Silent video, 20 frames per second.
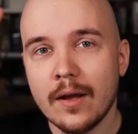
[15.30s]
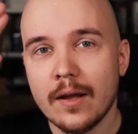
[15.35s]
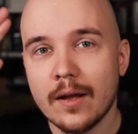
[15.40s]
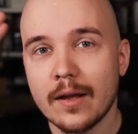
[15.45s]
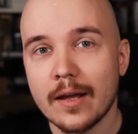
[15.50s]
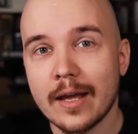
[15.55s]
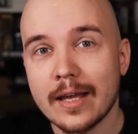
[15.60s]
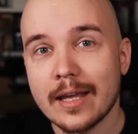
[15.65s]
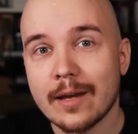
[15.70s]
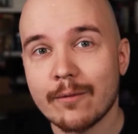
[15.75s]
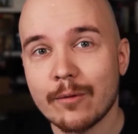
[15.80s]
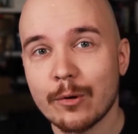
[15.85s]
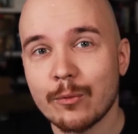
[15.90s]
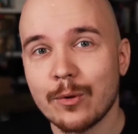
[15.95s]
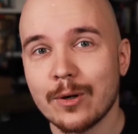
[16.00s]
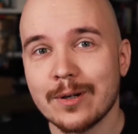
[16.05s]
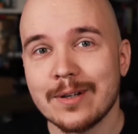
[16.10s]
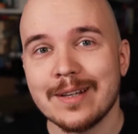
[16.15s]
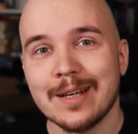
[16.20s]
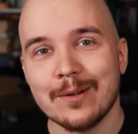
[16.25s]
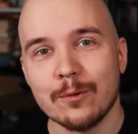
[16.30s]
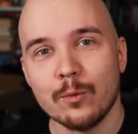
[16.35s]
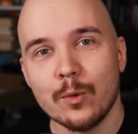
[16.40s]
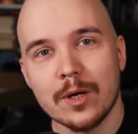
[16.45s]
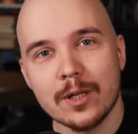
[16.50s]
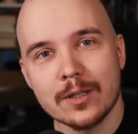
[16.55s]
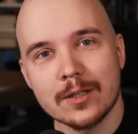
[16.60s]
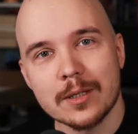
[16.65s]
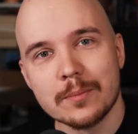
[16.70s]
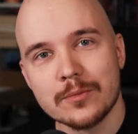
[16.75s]
Hey everyone, and
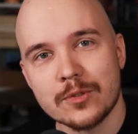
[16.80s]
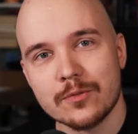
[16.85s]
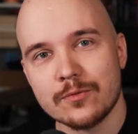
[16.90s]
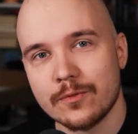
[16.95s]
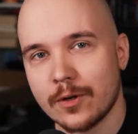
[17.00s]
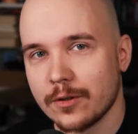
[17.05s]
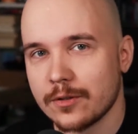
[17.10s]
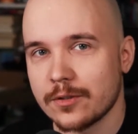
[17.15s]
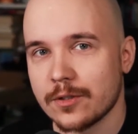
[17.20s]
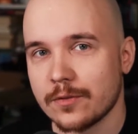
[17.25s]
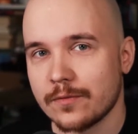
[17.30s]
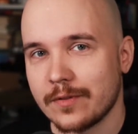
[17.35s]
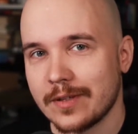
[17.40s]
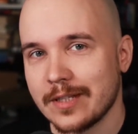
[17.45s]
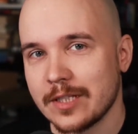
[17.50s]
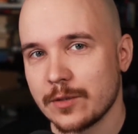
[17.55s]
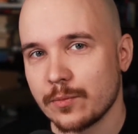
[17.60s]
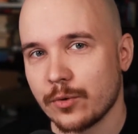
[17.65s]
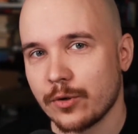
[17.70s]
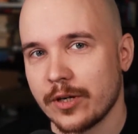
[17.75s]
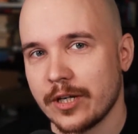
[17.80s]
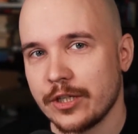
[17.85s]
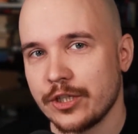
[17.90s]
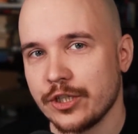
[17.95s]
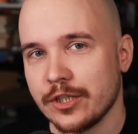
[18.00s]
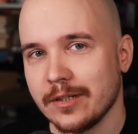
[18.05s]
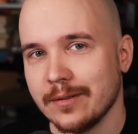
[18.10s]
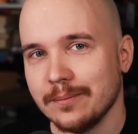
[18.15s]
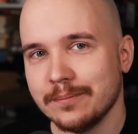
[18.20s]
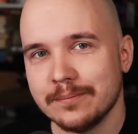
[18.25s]
welcome to Font of
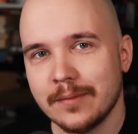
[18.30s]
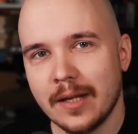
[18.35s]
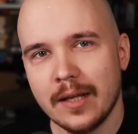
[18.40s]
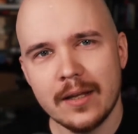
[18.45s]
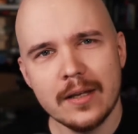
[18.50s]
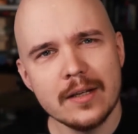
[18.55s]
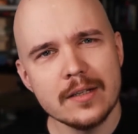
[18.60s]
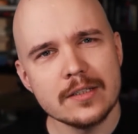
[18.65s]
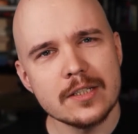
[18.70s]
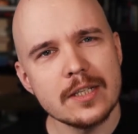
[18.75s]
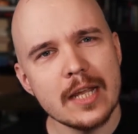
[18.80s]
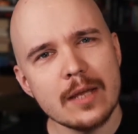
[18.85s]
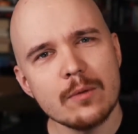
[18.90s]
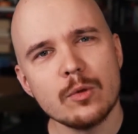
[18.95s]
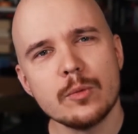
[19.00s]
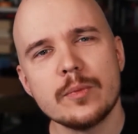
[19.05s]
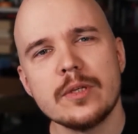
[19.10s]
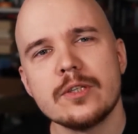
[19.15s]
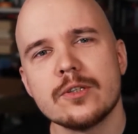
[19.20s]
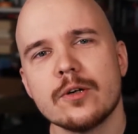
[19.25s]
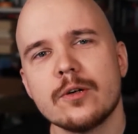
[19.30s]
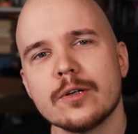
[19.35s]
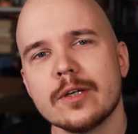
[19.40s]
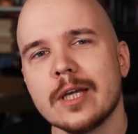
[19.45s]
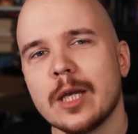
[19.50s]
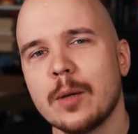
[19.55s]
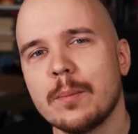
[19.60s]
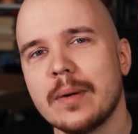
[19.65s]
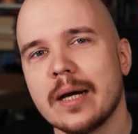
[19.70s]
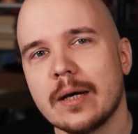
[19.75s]
Inspiration. Today we'll be
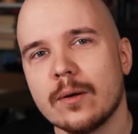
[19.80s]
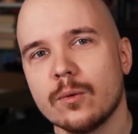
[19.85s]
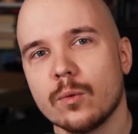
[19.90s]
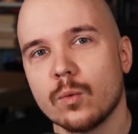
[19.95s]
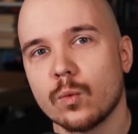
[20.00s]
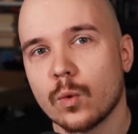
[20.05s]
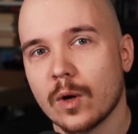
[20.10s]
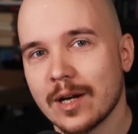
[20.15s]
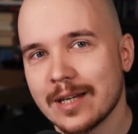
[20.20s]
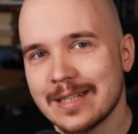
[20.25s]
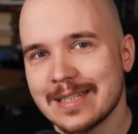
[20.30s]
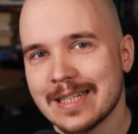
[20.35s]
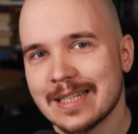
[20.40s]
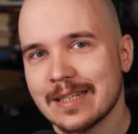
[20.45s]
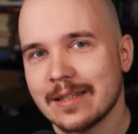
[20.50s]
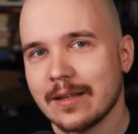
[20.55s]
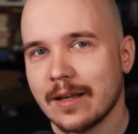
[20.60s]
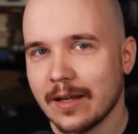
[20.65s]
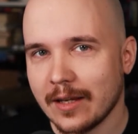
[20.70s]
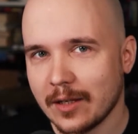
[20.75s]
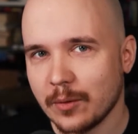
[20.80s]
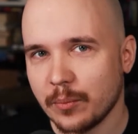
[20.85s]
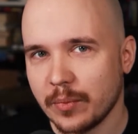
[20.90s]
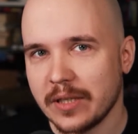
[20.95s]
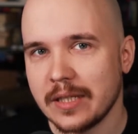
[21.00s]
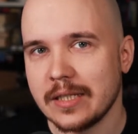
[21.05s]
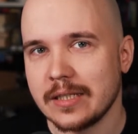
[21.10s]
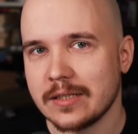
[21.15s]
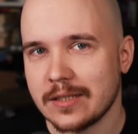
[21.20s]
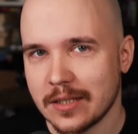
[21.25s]
talking about writing
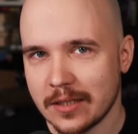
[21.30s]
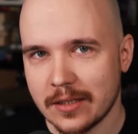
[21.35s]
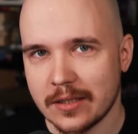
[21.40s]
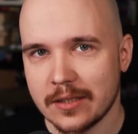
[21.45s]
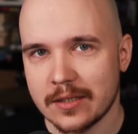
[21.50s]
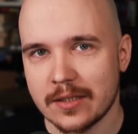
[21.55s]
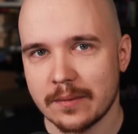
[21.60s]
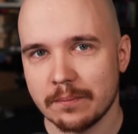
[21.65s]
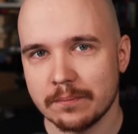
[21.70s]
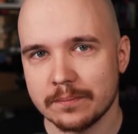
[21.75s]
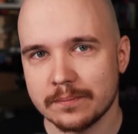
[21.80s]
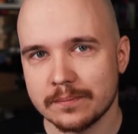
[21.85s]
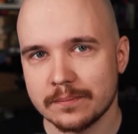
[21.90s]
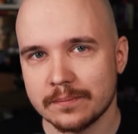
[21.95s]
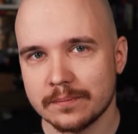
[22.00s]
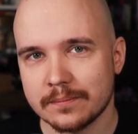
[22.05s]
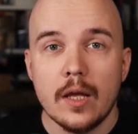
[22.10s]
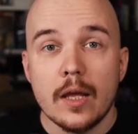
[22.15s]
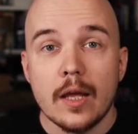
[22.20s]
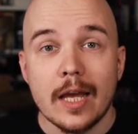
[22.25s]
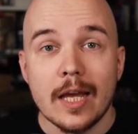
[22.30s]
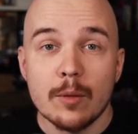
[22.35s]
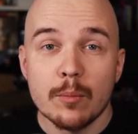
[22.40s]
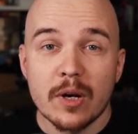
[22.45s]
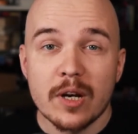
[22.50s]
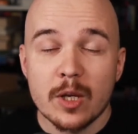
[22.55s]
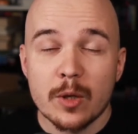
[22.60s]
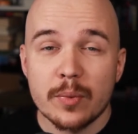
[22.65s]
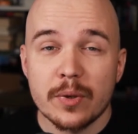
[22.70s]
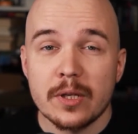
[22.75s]
NPCs. In my
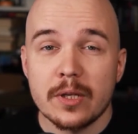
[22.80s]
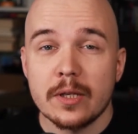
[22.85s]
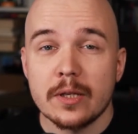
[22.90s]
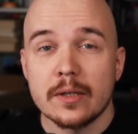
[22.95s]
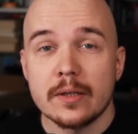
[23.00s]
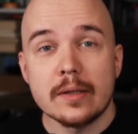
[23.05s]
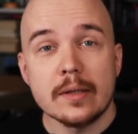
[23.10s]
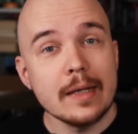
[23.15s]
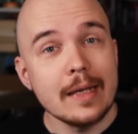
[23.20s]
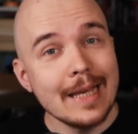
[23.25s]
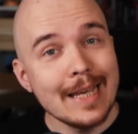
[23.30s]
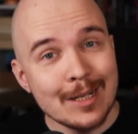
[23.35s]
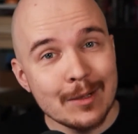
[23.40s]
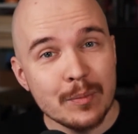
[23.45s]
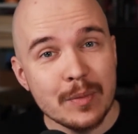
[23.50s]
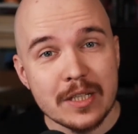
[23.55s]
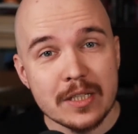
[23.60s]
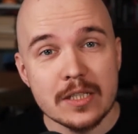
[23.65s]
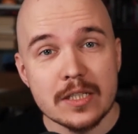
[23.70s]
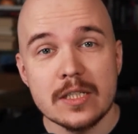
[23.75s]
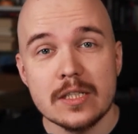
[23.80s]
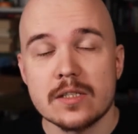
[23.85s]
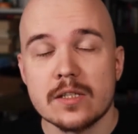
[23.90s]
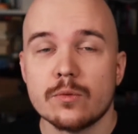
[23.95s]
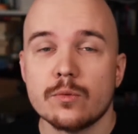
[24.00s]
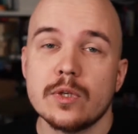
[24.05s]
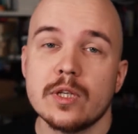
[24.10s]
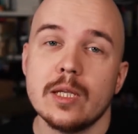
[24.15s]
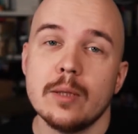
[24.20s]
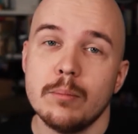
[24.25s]
opinion, NPCs can
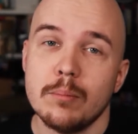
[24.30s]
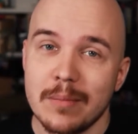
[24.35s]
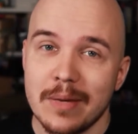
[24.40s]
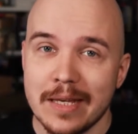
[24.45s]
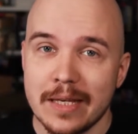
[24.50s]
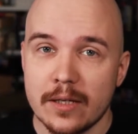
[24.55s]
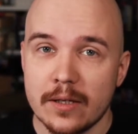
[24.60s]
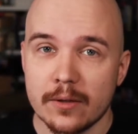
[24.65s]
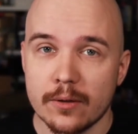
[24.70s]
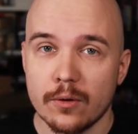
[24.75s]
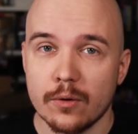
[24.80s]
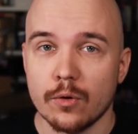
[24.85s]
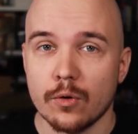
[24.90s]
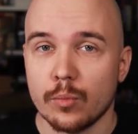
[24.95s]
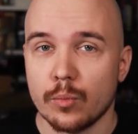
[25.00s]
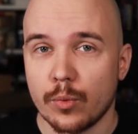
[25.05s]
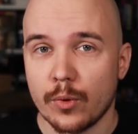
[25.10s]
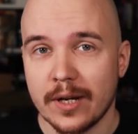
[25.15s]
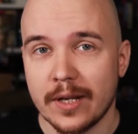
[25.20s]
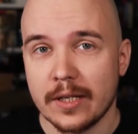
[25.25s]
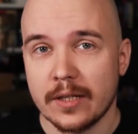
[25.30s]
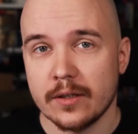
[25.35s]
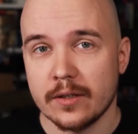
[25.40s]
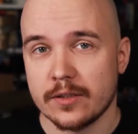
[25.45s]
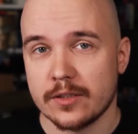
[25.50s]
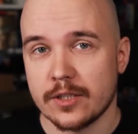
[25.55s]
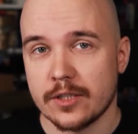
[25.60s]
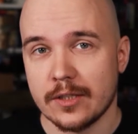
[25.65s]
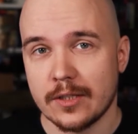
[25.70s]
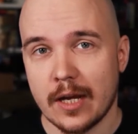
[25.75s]
really make or break a
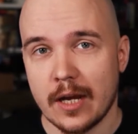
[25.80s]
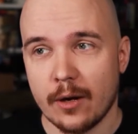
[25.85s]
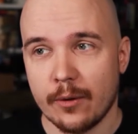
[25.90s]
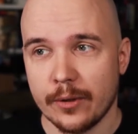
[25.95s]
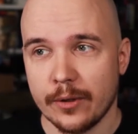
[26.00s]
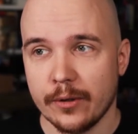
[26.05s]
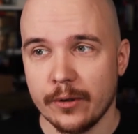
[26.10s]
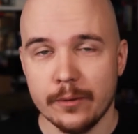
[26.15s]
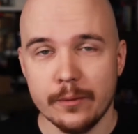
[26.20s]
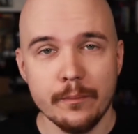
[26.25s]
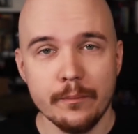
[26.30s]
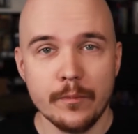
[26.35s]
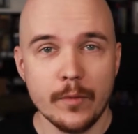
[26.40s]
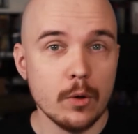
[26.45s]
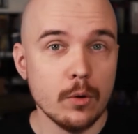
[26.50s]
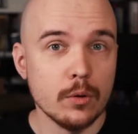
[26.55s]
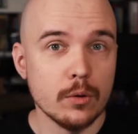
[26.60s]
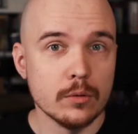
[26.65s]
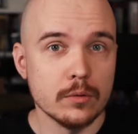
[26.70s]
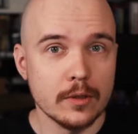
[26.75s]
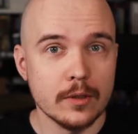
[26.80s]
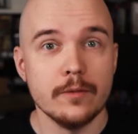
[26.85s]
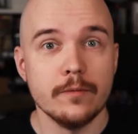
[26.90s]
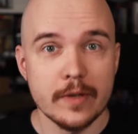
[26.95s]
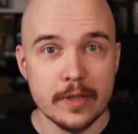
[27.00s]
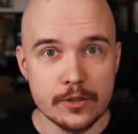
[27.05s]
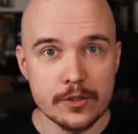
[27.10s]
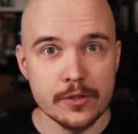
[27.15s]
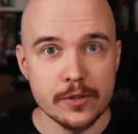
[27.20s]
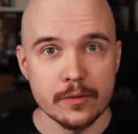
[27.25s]
scenario, or
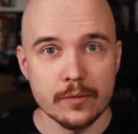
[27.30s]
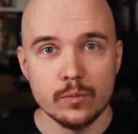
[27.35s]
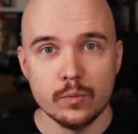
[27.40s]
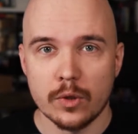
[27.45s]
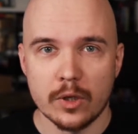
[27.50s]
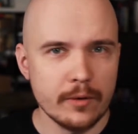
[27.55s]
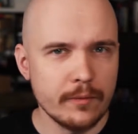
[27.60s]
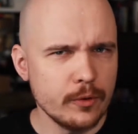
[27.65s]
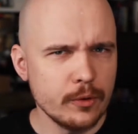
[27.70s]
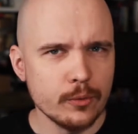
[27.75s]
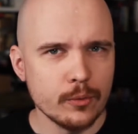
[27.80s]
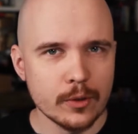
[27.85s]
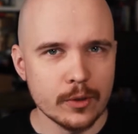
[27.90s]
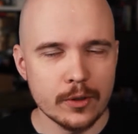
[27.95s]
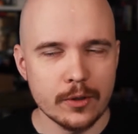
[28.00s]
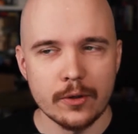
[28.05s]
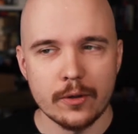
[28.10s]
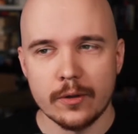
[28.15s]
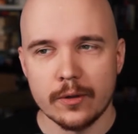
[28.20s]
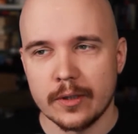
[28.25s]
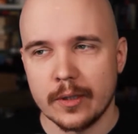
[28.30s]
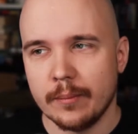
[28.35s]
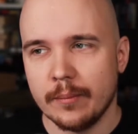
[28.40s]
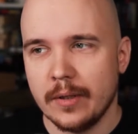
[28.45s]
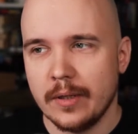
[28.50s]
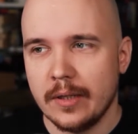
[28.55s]
adventure, whatever you want to call them.